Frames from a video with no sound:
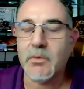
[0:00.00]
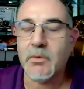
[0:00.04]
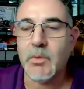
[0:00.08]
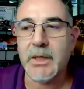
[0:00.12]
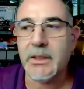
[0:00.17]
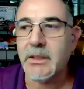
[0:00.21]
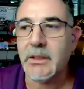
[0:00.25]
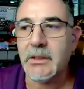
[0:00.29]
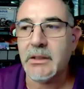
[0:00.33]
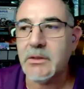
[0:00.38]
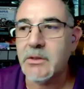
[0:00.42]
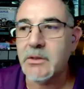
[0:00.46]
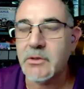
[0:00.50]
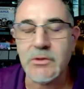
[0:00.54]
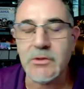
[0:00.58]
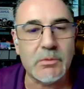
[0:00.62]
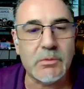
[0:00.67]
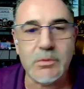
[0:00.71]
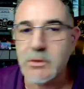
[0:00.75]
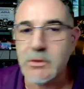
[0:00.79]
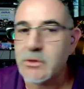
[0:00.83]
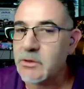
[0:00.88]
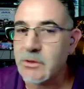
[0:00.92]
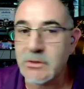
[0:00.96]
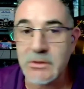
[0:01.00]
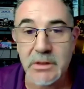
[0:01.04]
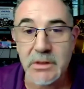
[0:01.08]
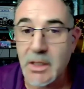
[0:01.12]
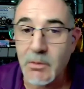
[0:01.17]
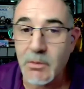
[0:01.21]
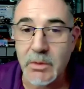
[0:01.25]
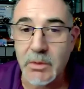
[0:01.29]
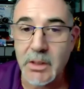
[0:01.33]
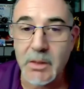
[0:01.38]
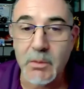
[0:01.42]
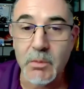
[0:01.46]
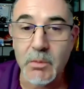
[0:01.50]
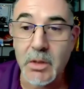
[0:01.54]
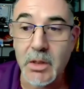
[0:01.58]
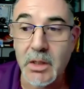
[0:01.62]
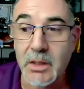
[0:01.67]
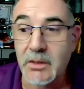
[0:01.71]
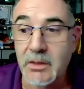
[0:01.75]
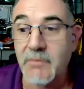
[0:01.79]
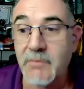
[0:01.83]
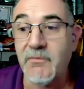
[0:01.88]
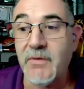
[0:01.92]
for recognition, which is not what I want.